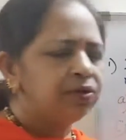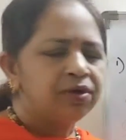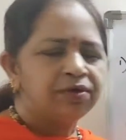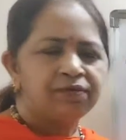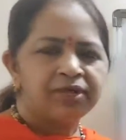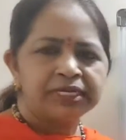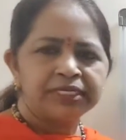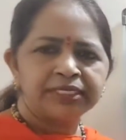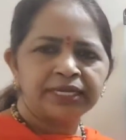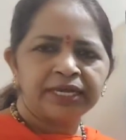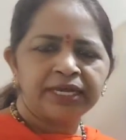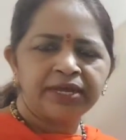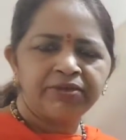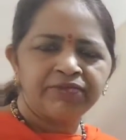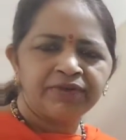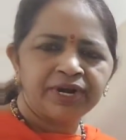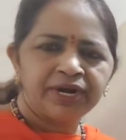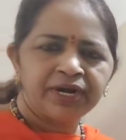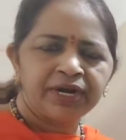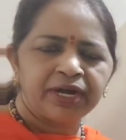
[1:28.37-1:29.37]
We will see
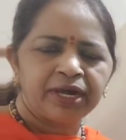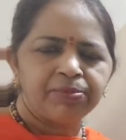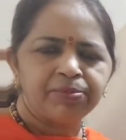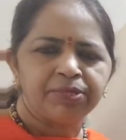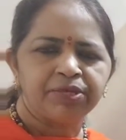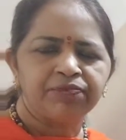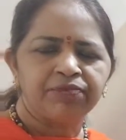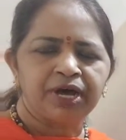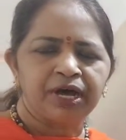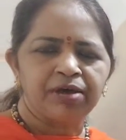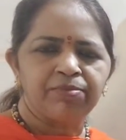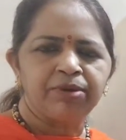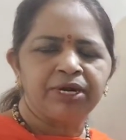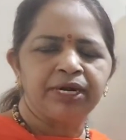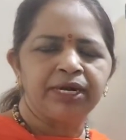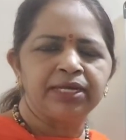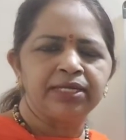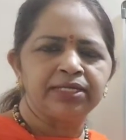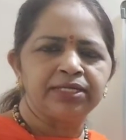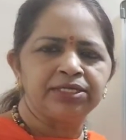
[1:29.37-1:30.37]
different types of
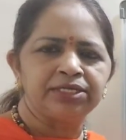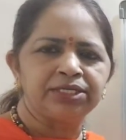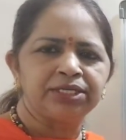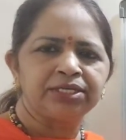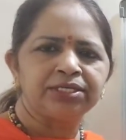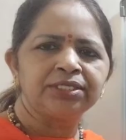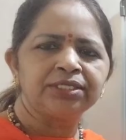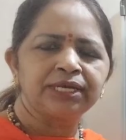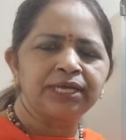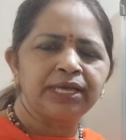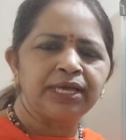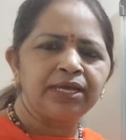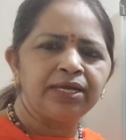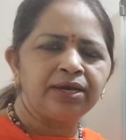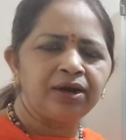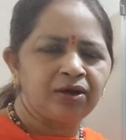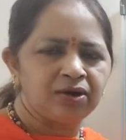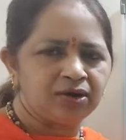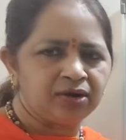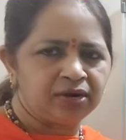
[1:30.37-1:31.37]
hybridizations
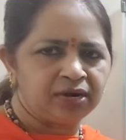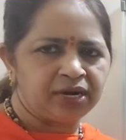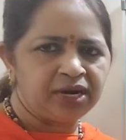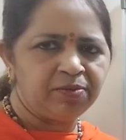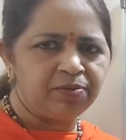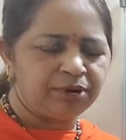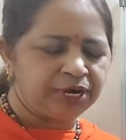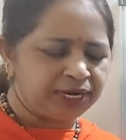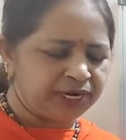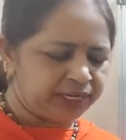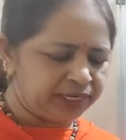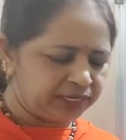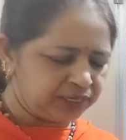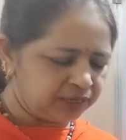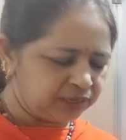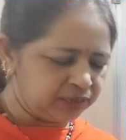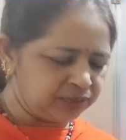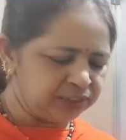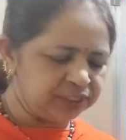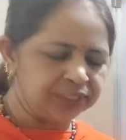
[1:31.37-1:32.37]
in organic
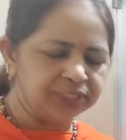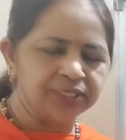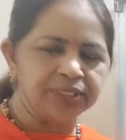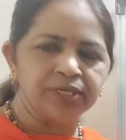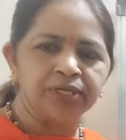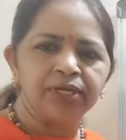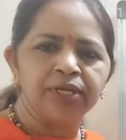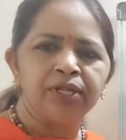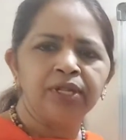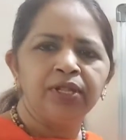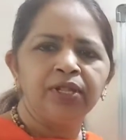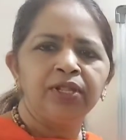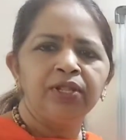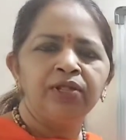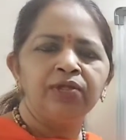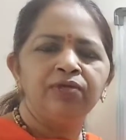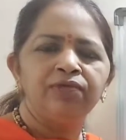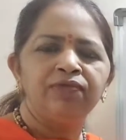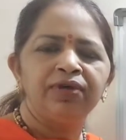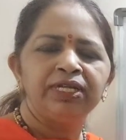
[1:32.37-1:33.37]
molecules.
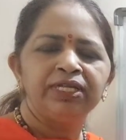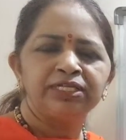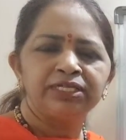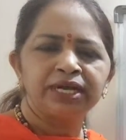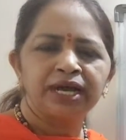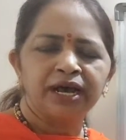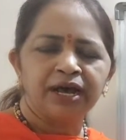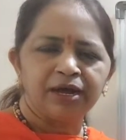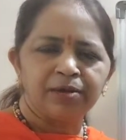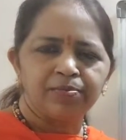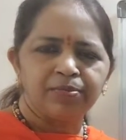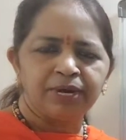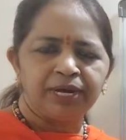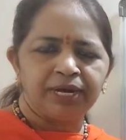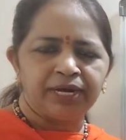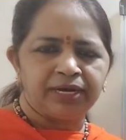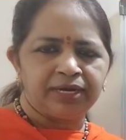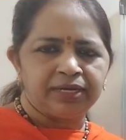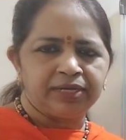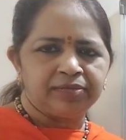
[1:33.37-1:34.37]
Which
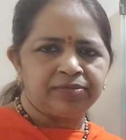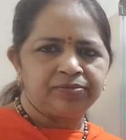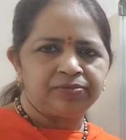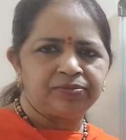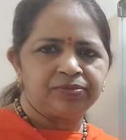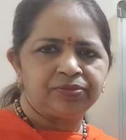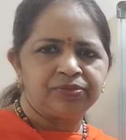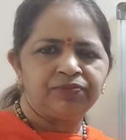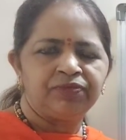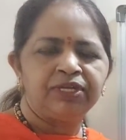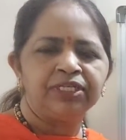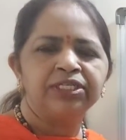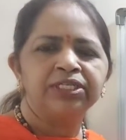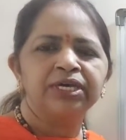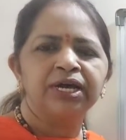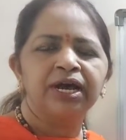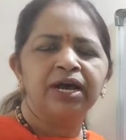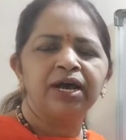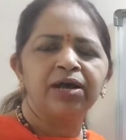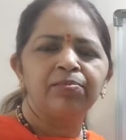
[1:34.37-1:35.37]
carbon
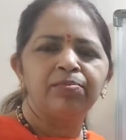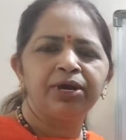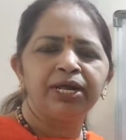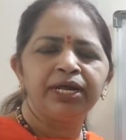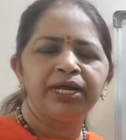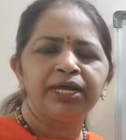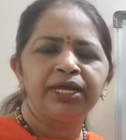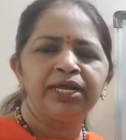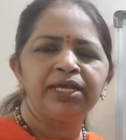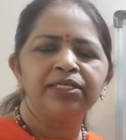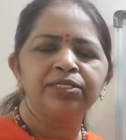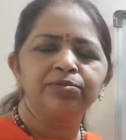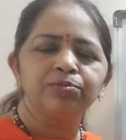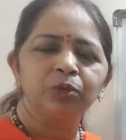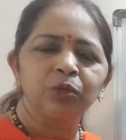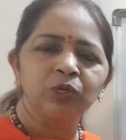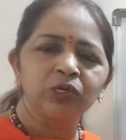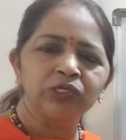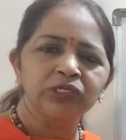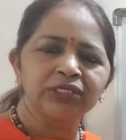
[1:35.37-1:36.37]
is
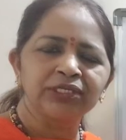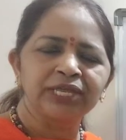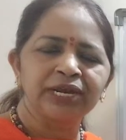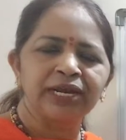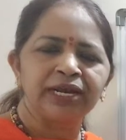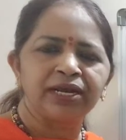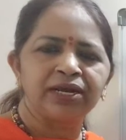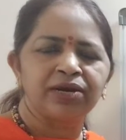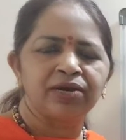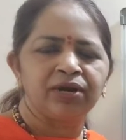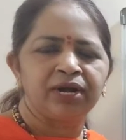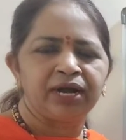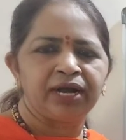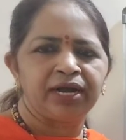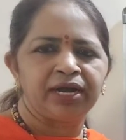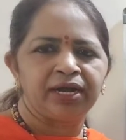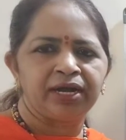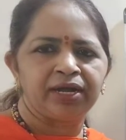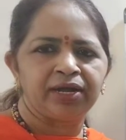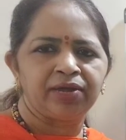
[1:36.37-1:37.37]
most
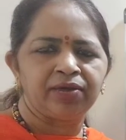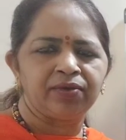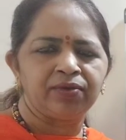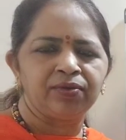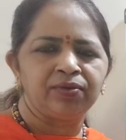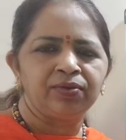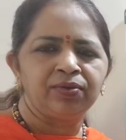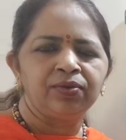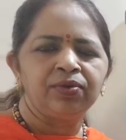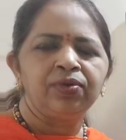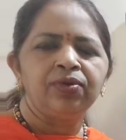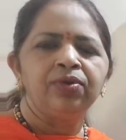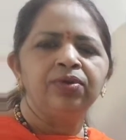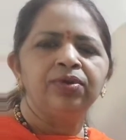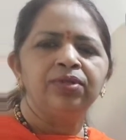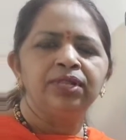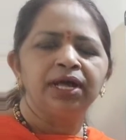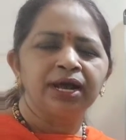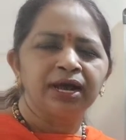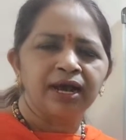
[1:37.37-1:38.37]
electronegative?
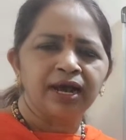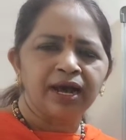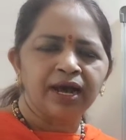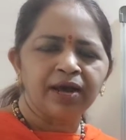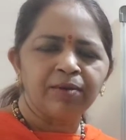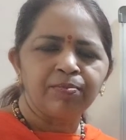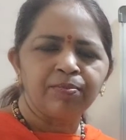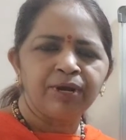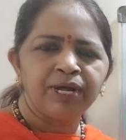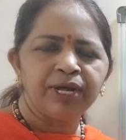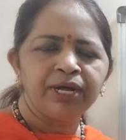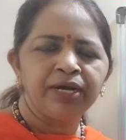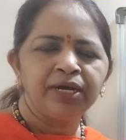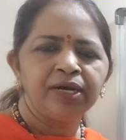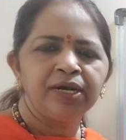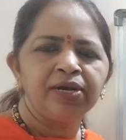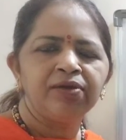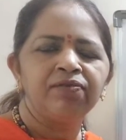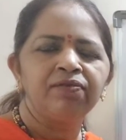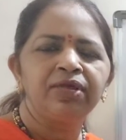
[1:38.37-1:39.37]
The carbon
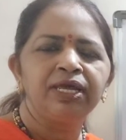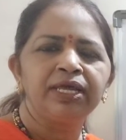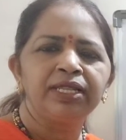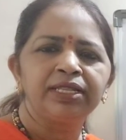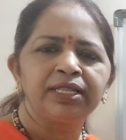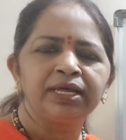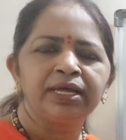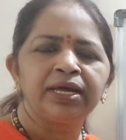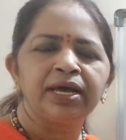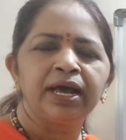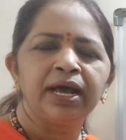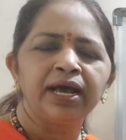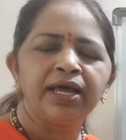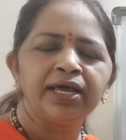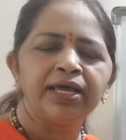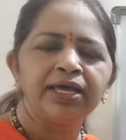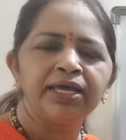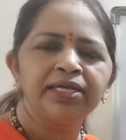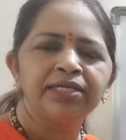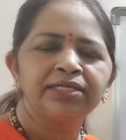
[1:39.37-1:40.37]
with
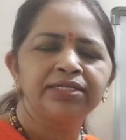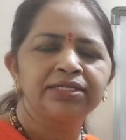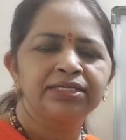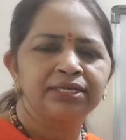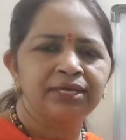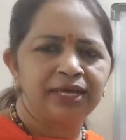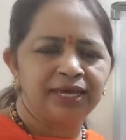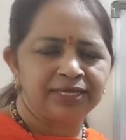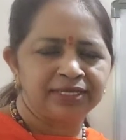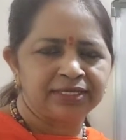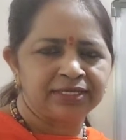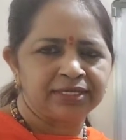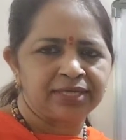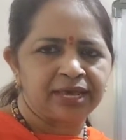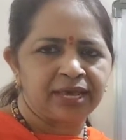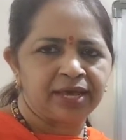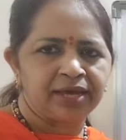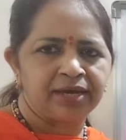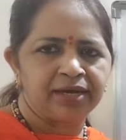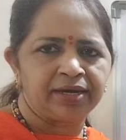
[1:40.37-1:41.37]
highest S
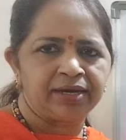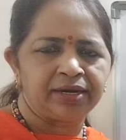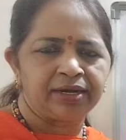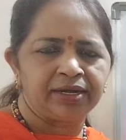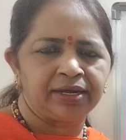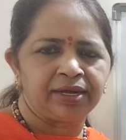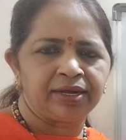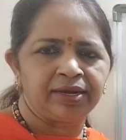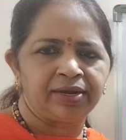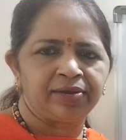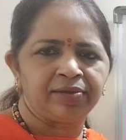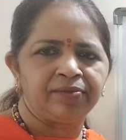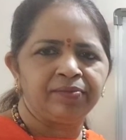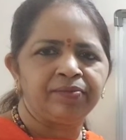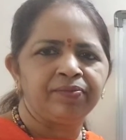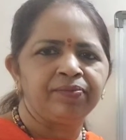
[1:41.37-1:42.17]
character.